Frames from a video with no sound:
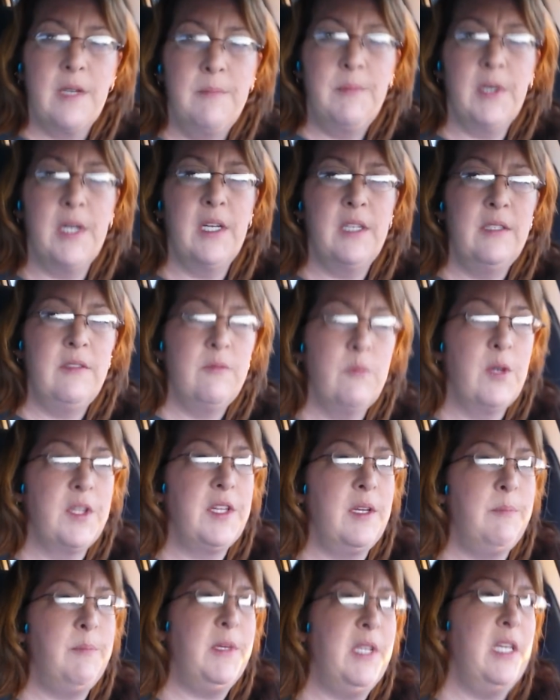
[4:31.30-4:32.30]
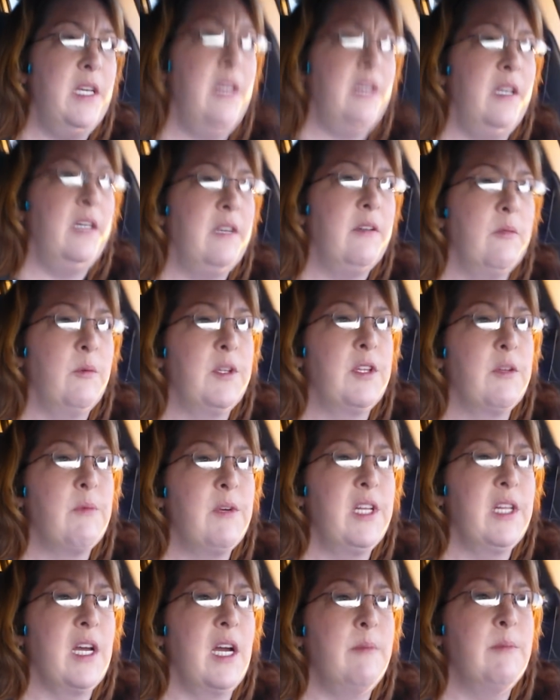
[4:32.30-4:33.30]
But with the
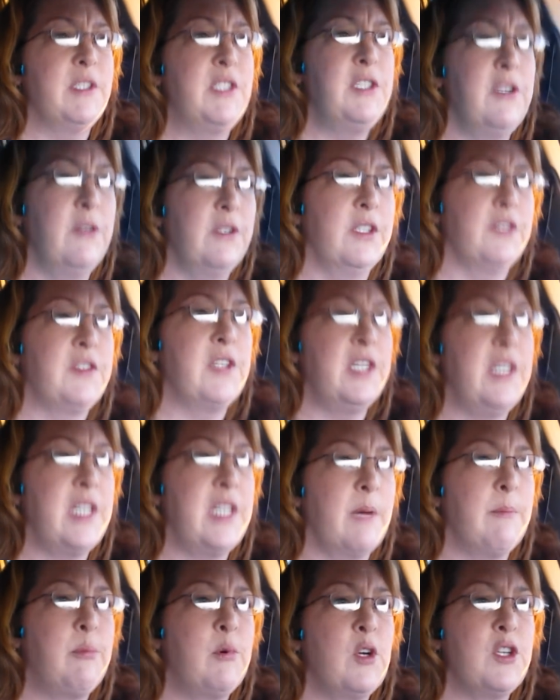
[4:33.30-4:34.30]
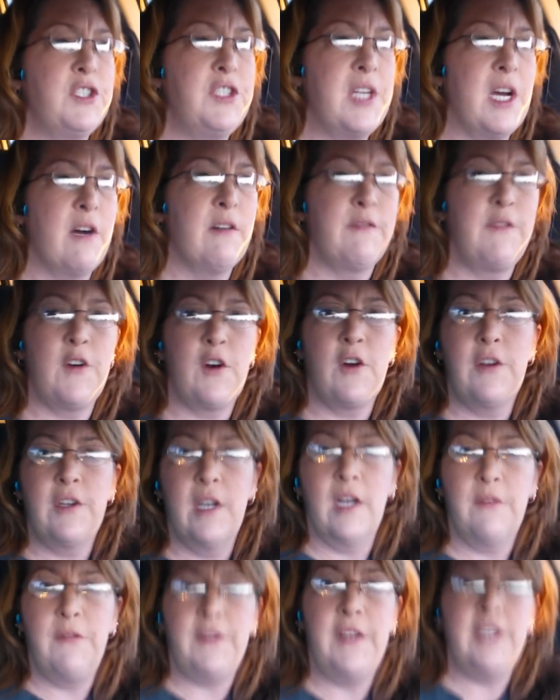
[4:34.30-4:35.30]
Reline material didn't get pushed down far
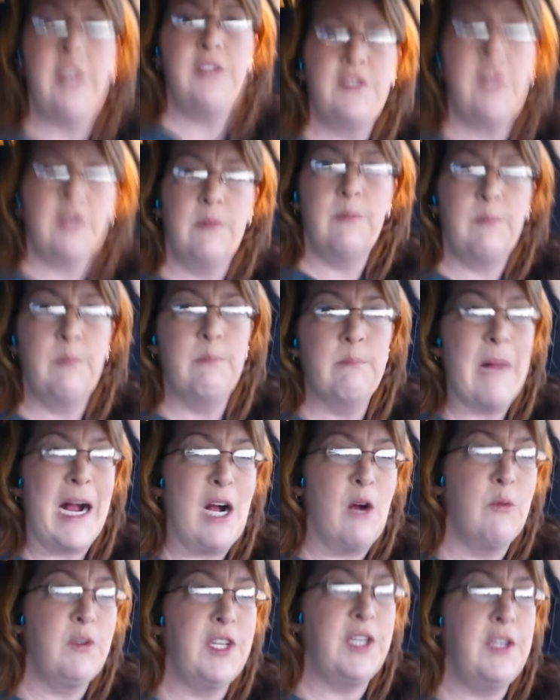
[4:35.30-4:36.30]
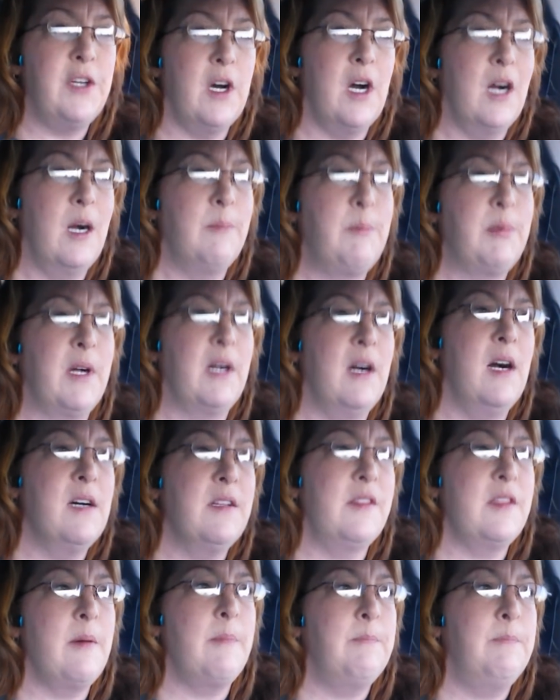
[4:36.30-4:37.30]
enough, it's mounded up
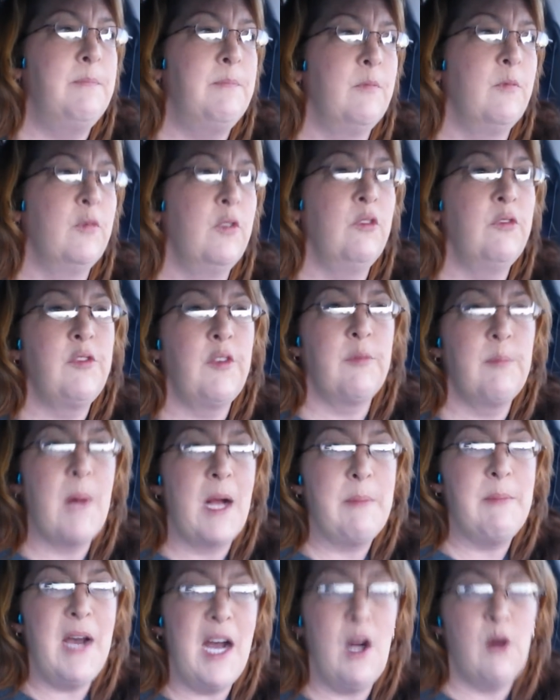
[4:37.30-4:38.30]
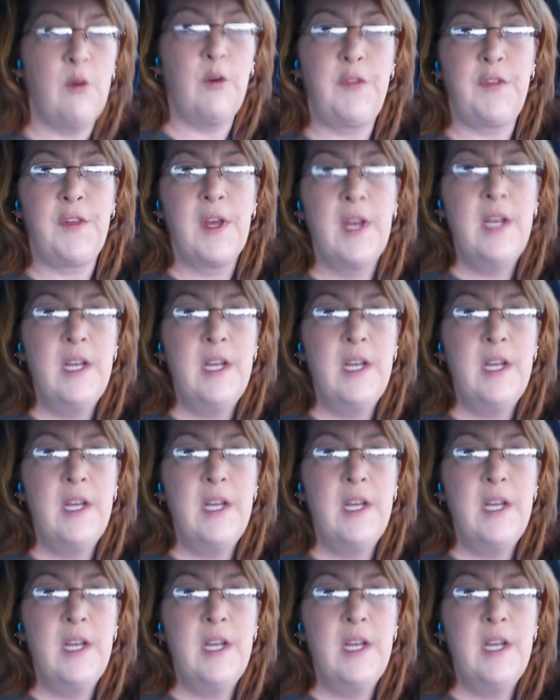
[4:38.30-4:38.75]
on the roof of my mouth